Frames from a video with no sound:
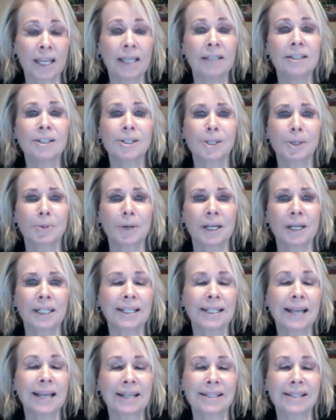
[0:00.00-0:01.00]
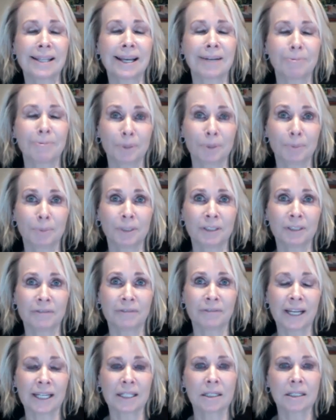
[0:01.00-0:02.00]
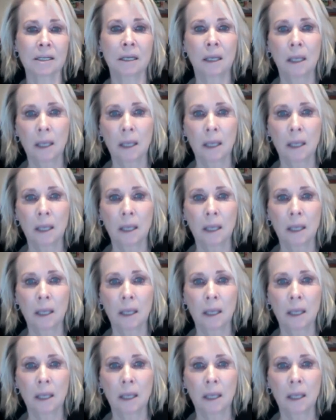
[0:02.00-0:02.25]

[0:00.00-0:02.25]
and so on. It has that ripple effect.